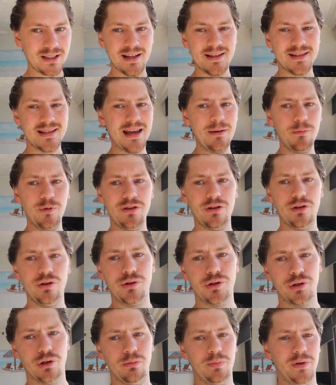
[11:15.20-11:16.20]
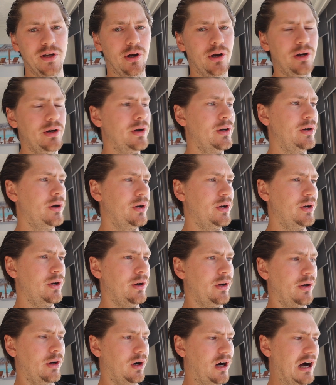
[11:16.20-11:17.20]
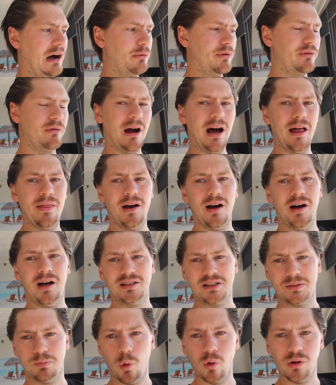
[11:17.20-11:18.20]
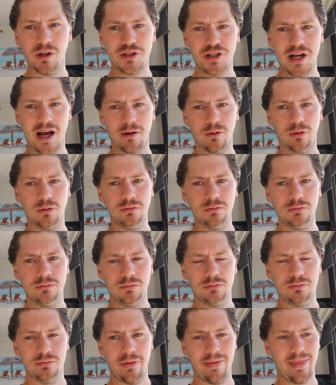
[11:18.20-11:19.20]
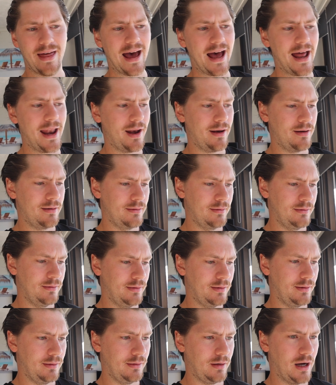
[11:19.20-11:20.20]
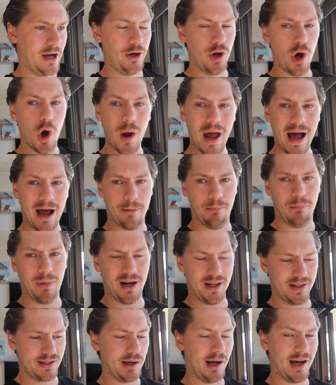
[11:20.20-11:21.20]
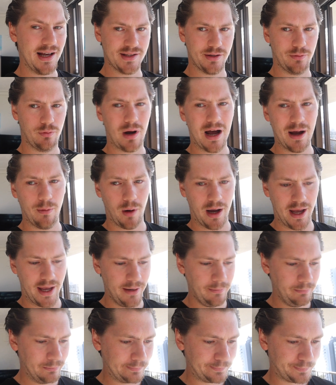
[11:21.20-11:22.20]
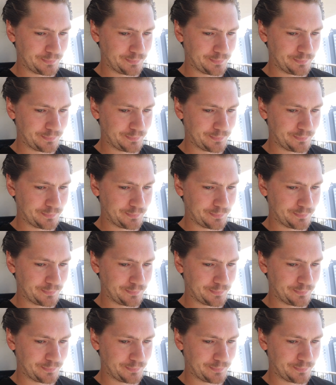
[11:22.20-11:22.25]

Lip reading: Same with YouTube, I would rather a smaller channel that I know how to monetize the right way.